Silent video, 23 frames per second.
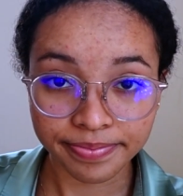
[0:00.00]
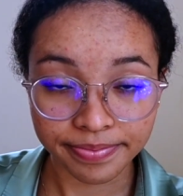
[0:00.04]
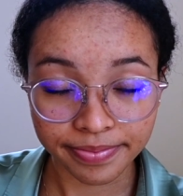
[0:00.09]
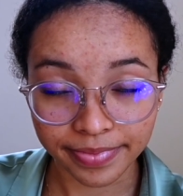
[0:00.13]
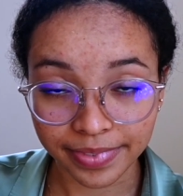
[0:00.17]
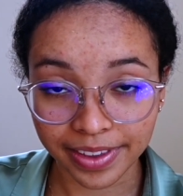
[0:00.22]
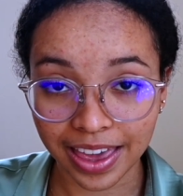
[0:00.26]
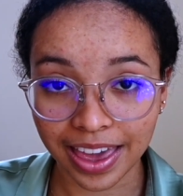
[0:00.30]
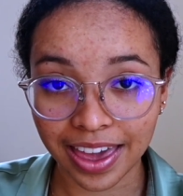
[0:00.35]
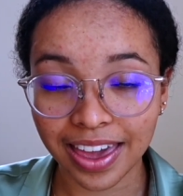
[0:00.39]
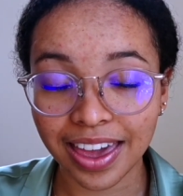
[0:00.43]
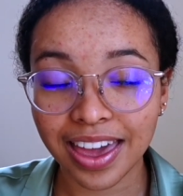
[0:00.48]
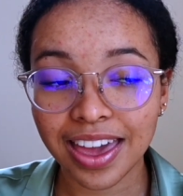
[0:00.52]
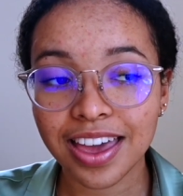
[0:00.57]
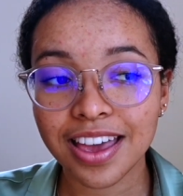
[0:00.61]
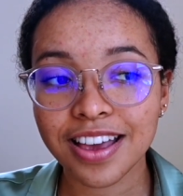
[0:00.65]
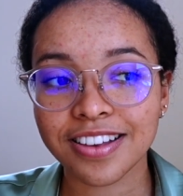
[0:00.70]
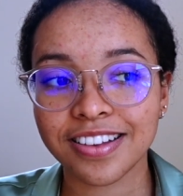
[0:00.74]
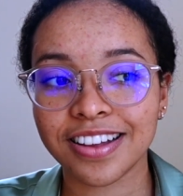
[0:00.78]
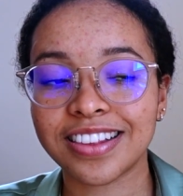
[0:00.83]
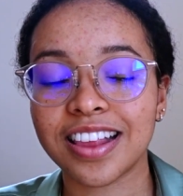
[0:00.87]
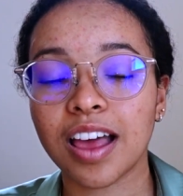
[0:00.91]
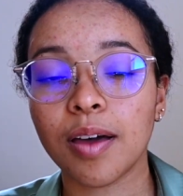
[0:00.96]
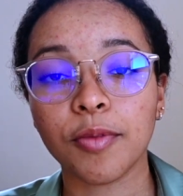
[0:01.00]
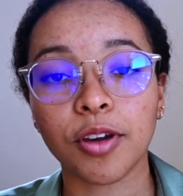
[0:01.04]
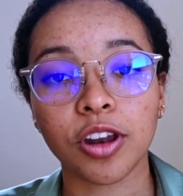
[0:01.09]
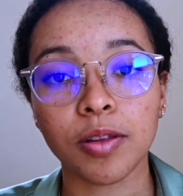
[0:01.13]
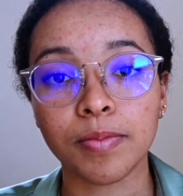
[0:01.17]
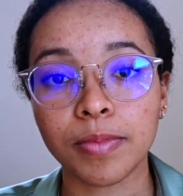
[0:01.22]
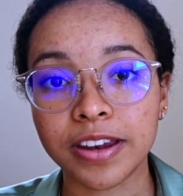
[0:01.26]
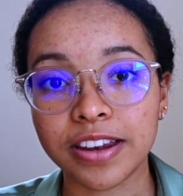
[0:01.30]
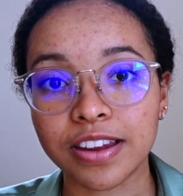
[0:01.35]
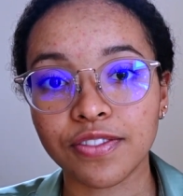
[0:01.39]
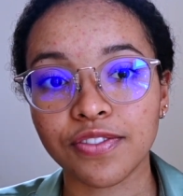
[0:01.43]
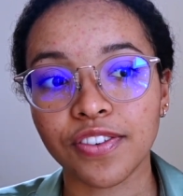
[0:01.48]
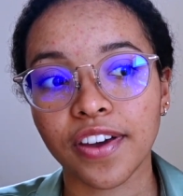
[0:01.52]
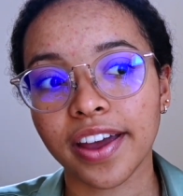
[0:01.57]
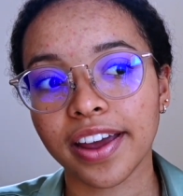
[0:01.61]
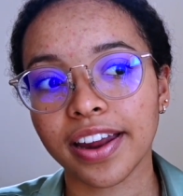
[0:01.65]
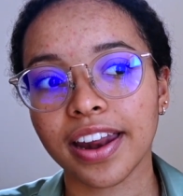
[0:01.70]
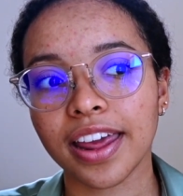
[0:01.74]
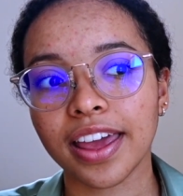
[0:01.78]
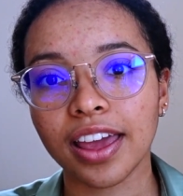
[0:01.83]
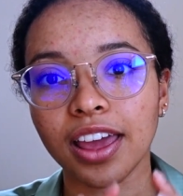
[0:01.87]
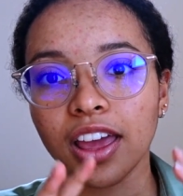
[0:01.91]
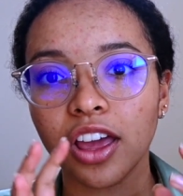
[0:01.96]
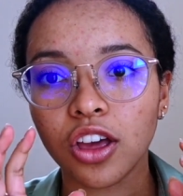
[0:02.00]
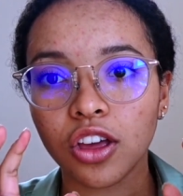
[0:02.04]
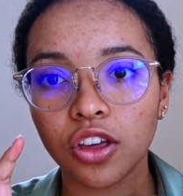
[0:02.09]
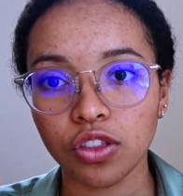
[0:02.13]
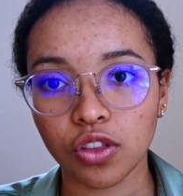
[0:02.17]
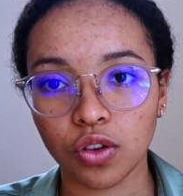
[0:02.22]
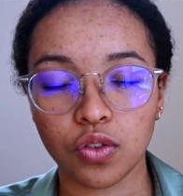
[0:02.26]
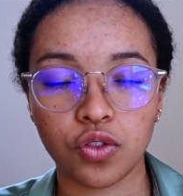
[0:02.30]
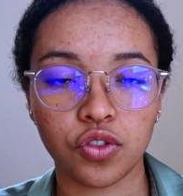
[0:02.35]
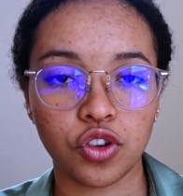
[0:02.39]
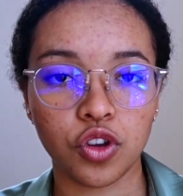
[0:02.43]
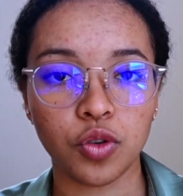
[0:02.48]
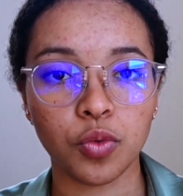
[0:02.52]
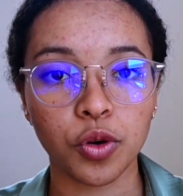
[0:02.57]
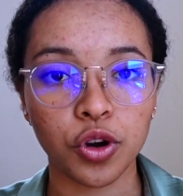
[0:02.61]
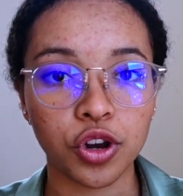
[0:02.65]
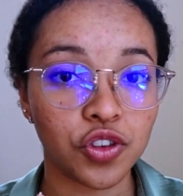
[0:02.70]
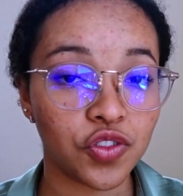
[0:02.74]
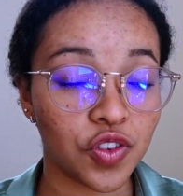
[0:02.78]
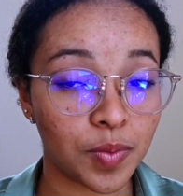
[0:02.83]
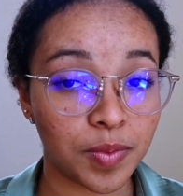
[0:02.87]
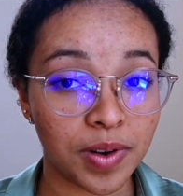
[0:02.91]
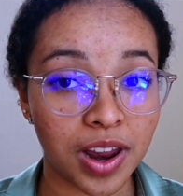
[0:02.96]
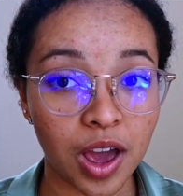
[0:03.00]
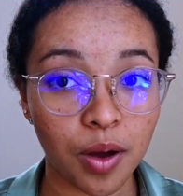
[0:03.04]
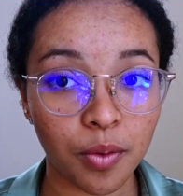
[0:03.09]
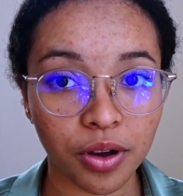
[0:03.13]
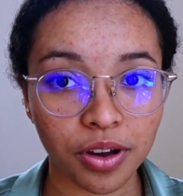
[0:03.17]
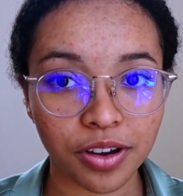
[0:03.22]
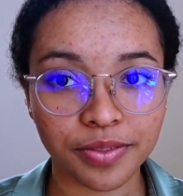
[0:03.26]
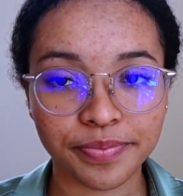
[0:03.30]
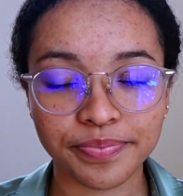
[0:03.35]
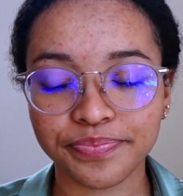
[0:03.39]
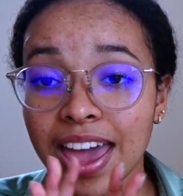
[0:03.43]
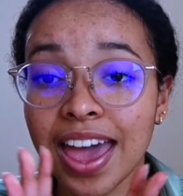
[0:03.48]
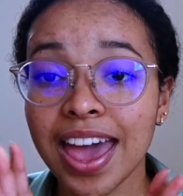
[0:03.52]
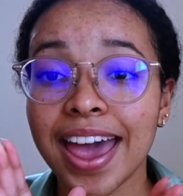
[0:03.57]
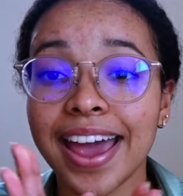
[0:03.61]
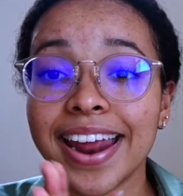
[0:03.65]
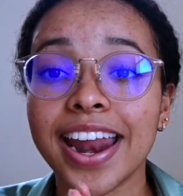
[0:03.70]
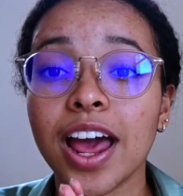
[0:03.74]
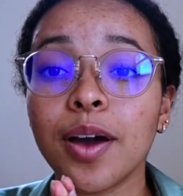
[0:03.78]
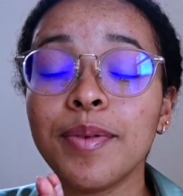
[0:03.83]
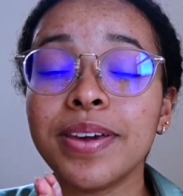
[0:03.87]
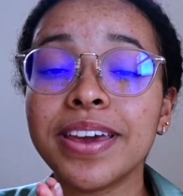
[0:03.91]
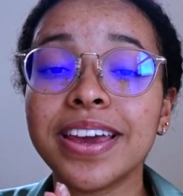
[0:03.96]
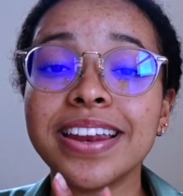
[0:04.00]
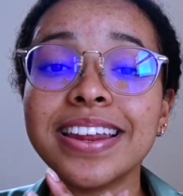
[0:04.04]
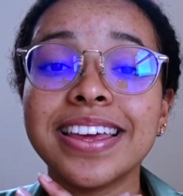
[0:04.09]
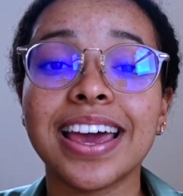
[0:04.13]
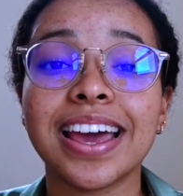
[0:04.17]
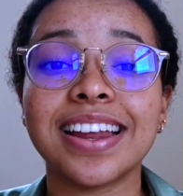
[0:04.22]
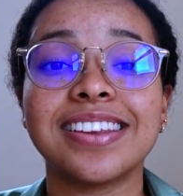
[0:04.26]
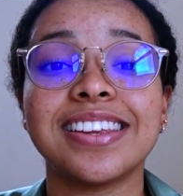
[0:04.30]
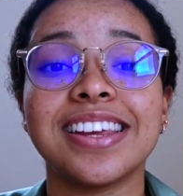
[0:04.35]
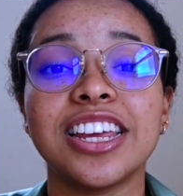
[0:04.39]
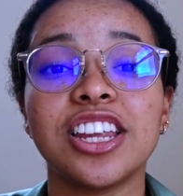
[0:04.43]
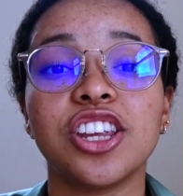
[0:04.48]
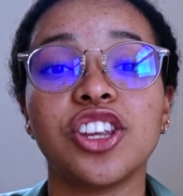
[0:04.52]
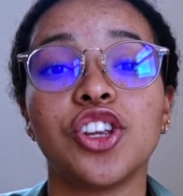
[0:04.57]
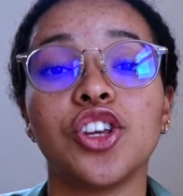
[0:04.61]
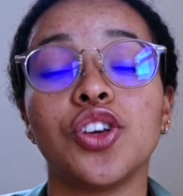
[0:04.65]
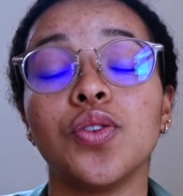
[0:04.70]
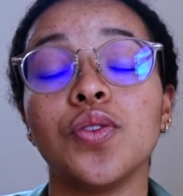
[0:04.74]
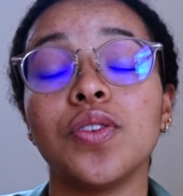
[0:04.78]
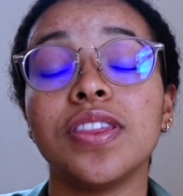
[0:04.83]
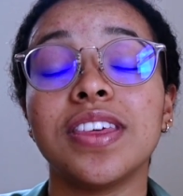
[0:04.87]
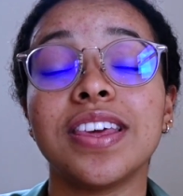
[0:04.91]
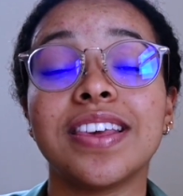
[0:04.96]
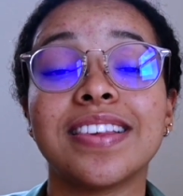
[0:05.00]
Okay, so that's how I'm going to be defining those two words from now on. And now we can get into the